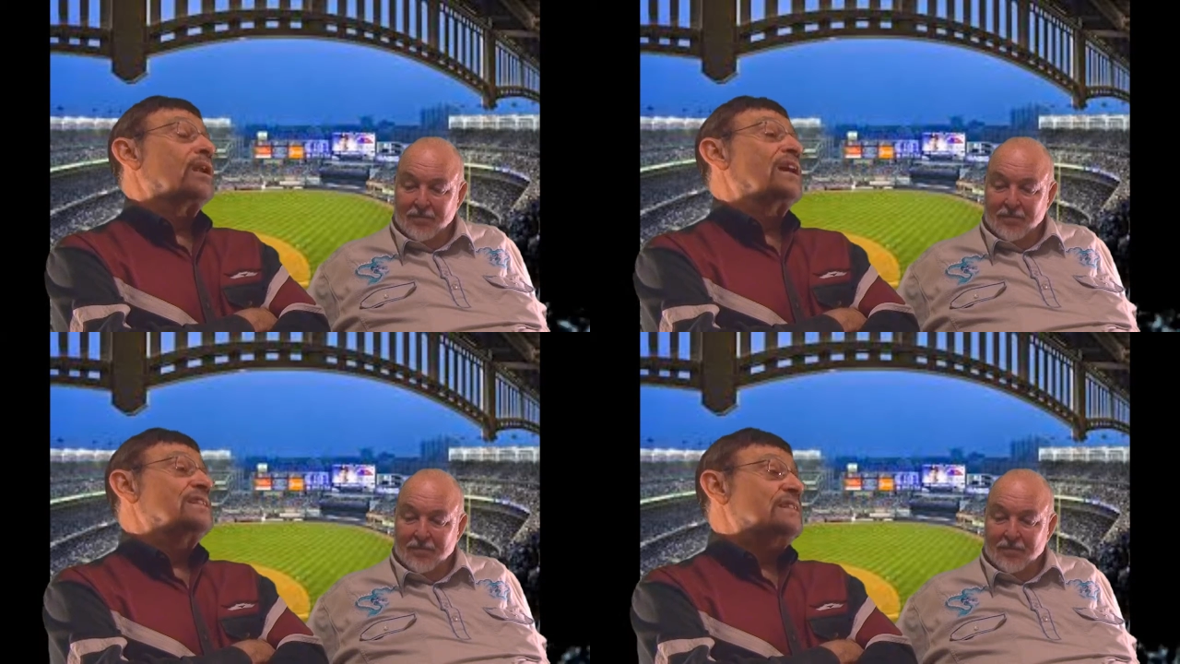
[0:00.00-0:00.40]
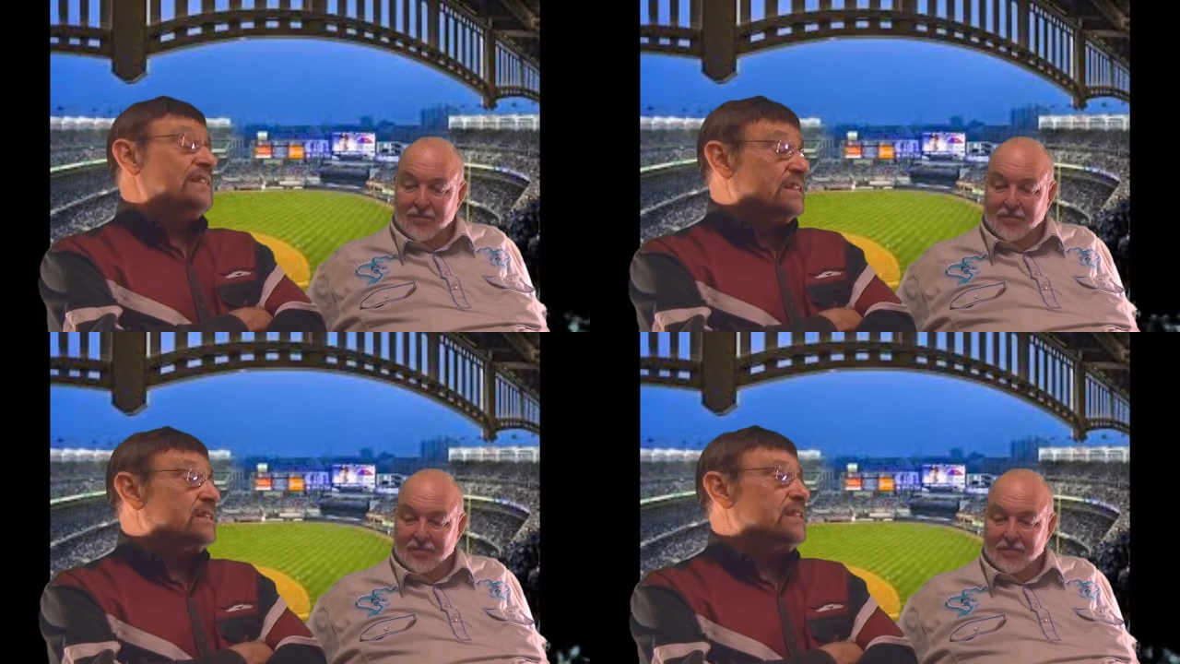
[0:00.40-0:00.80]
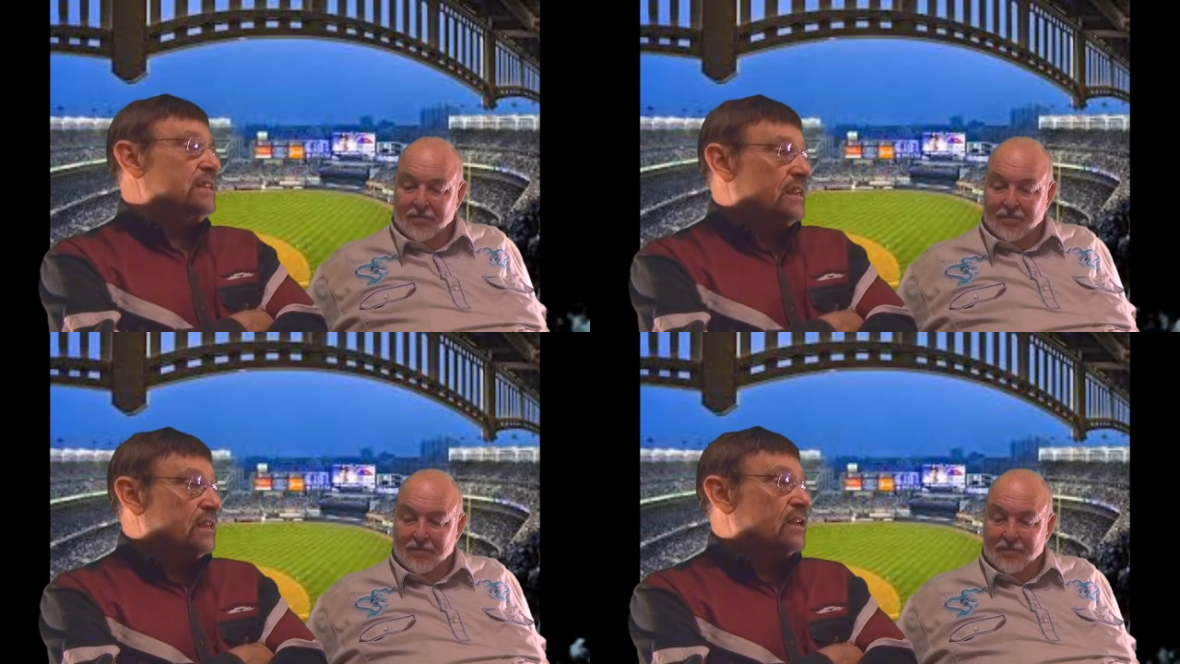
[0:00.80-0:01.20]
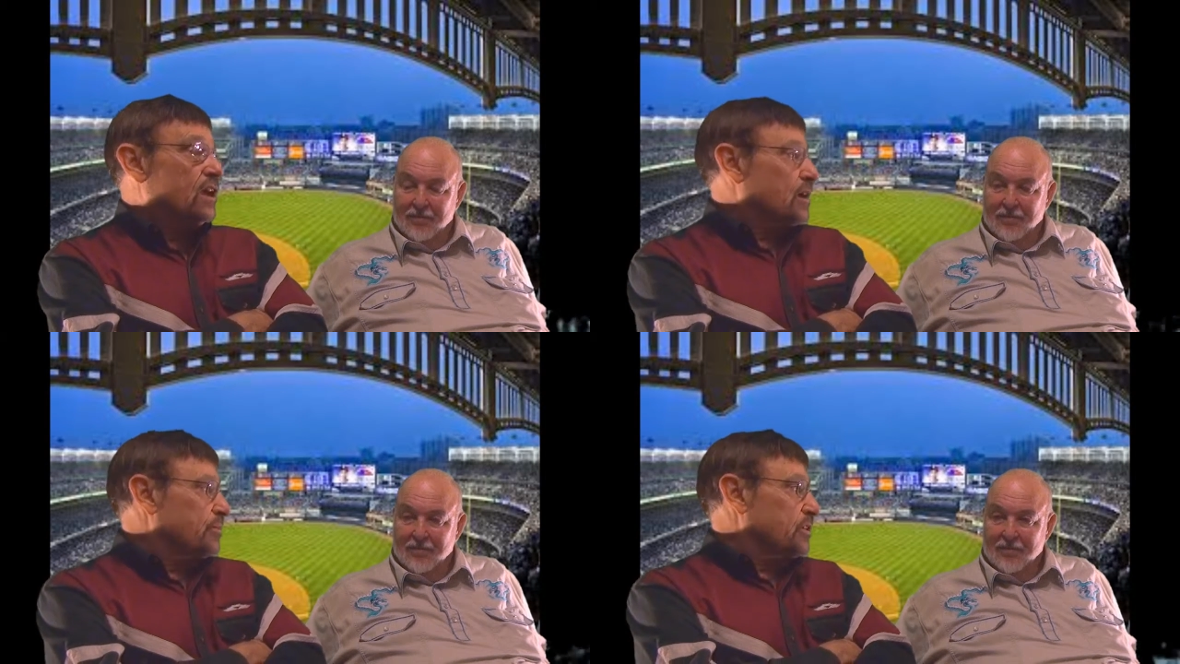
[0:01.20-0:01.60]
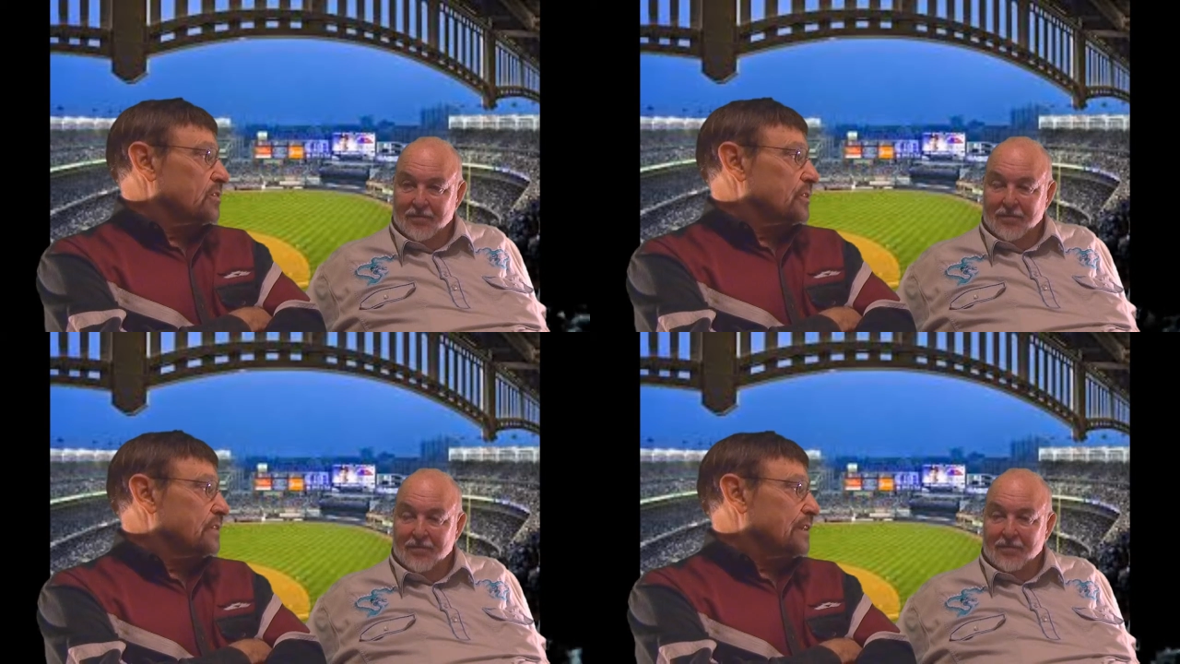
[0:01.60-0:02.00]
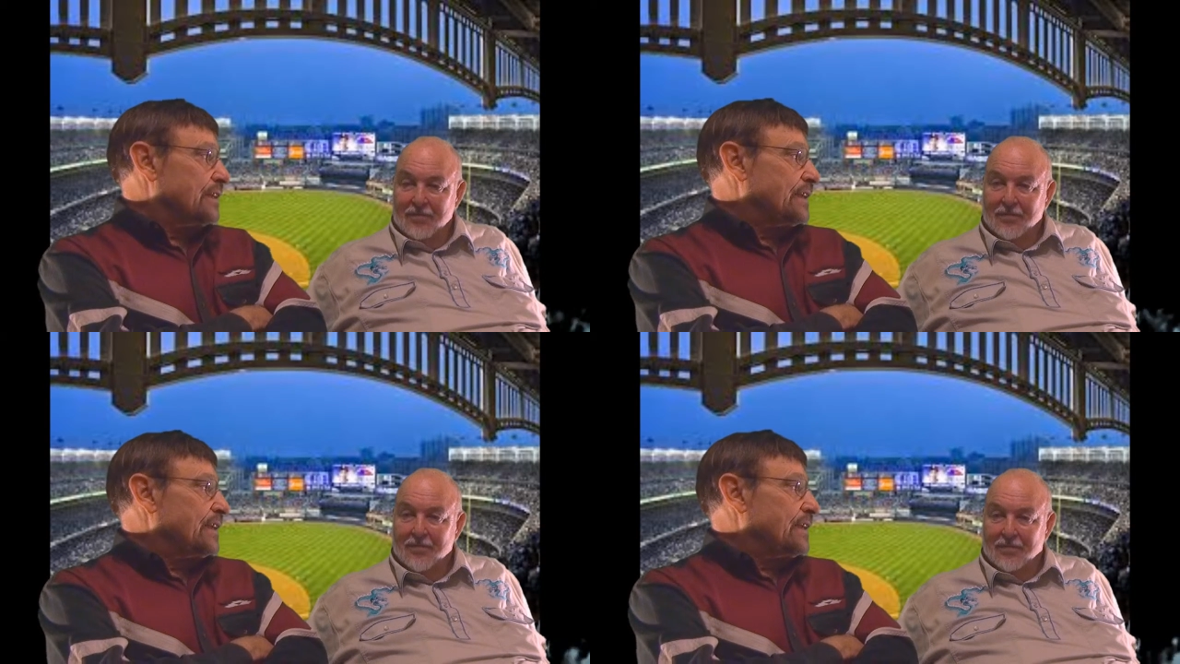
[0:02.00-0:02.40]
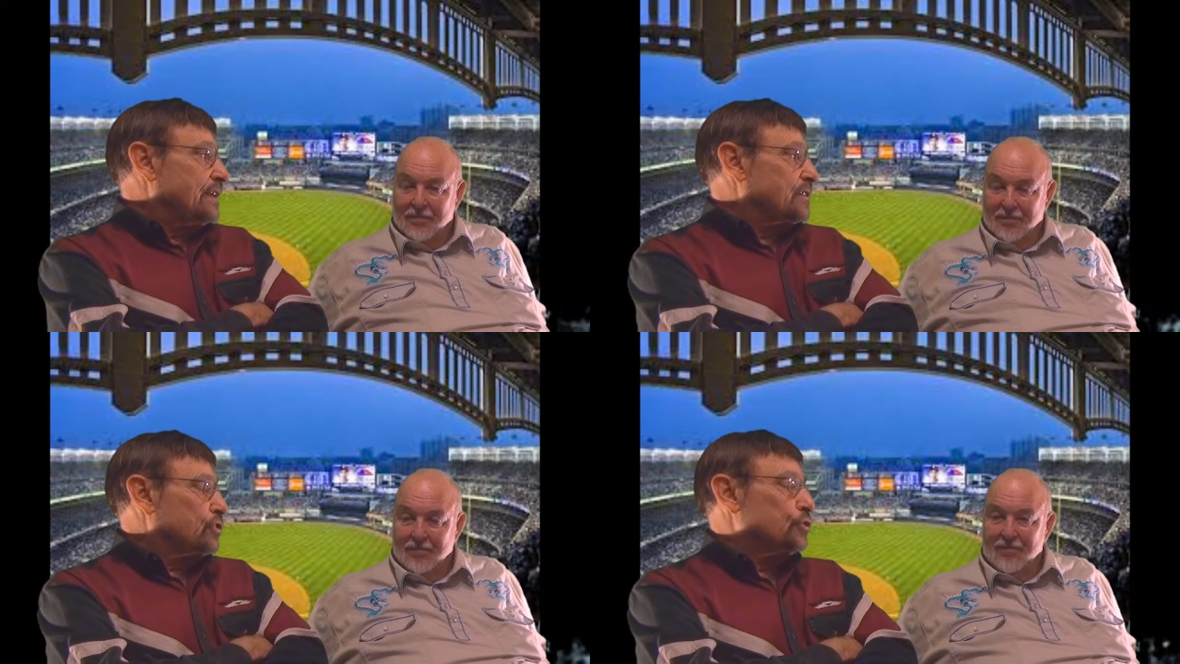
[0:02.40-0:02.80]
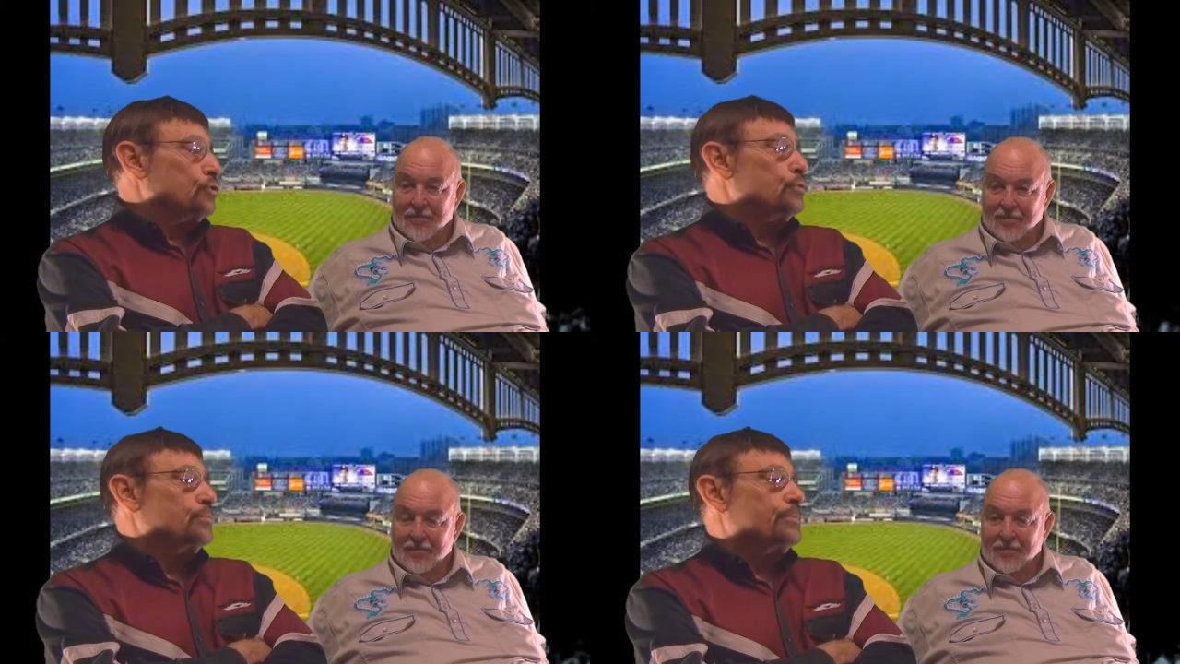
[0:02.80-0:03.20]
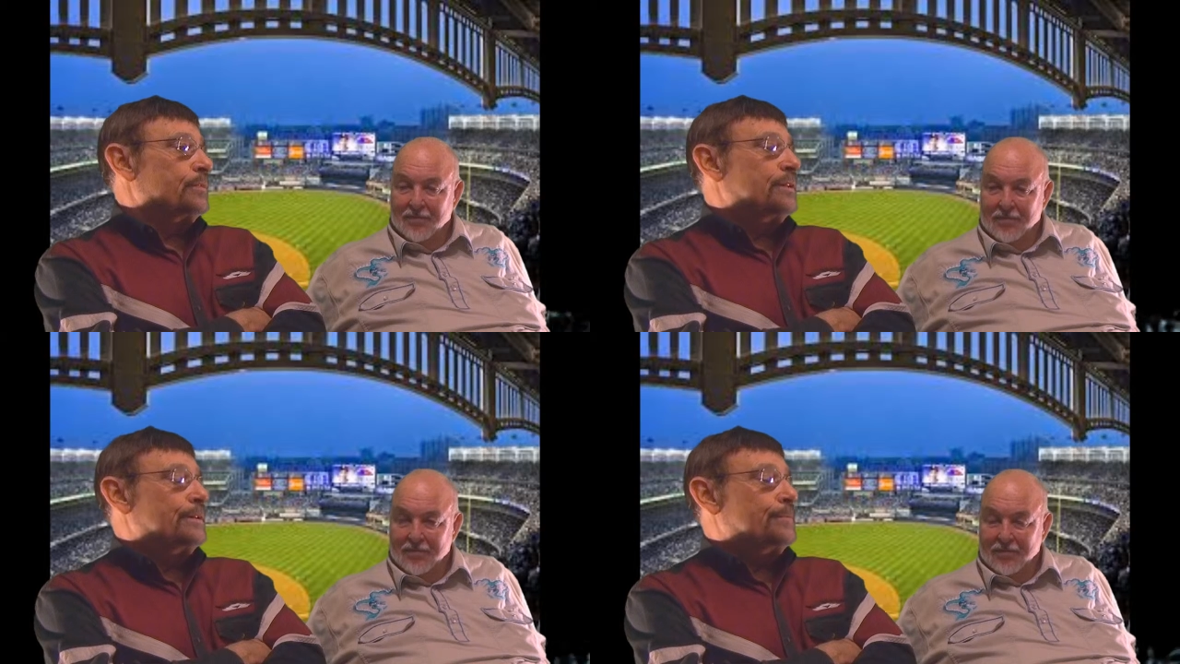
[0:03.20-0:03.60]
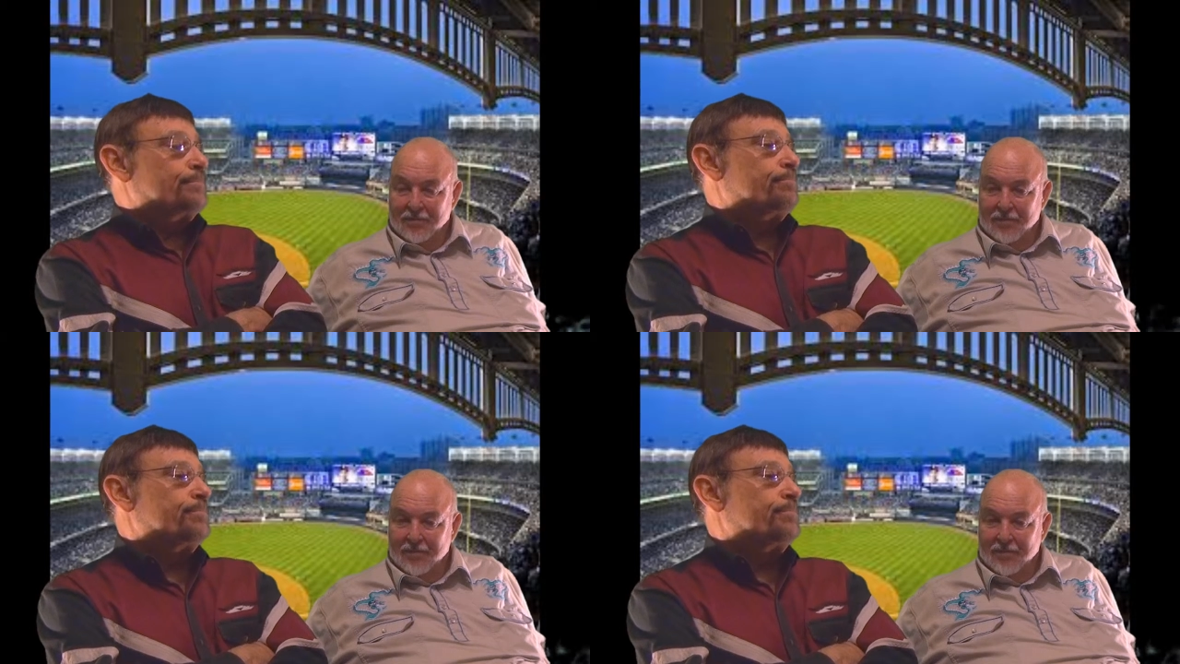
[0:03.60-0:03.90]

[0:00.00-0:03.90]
Speaker 1: but I did get a copy of it, to uh,